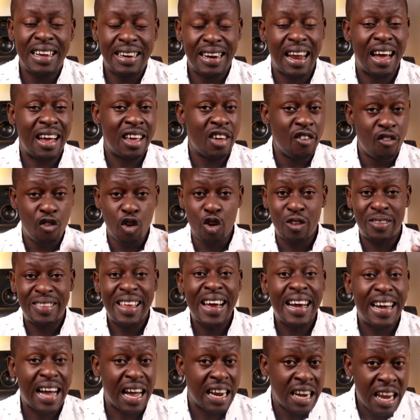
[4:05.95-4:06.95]
Now, if you
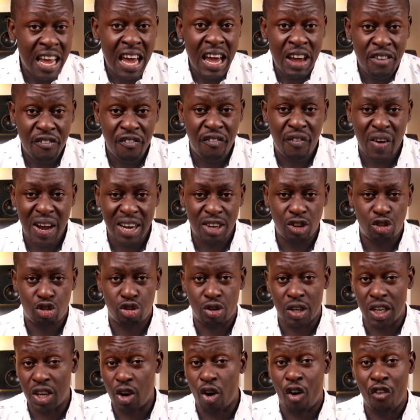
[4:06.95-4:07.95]
take an
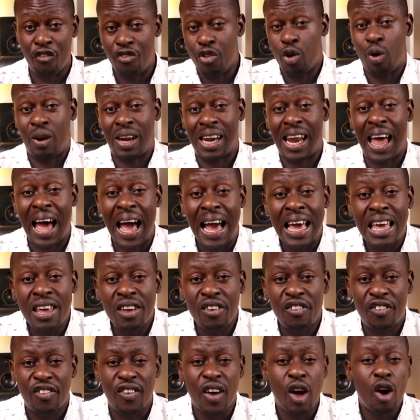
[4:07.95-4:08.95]
inventory of your
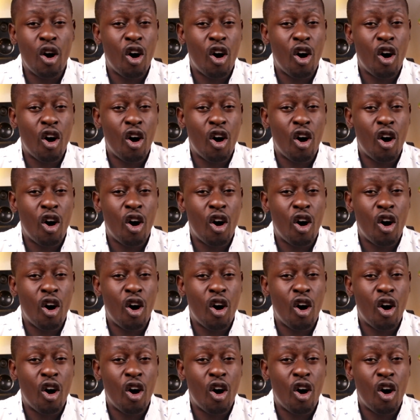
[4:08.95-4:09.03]
life,